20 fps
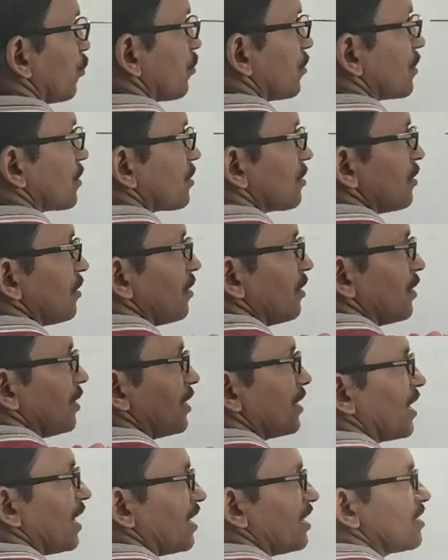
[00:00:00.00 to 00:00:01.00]
Suppose
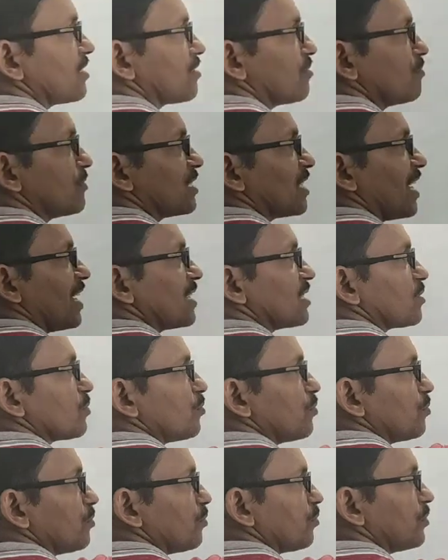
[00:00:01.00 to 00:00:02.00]
it carries some
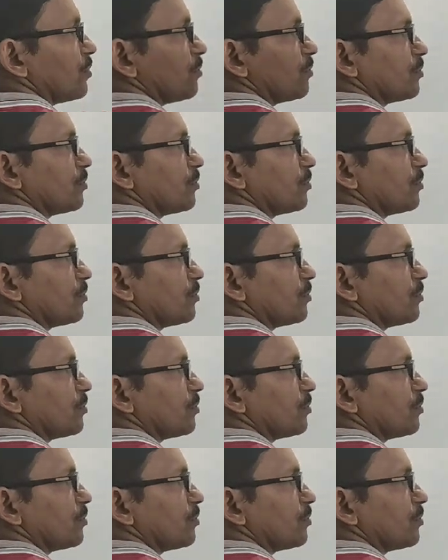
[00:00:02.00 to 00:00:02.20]
charge,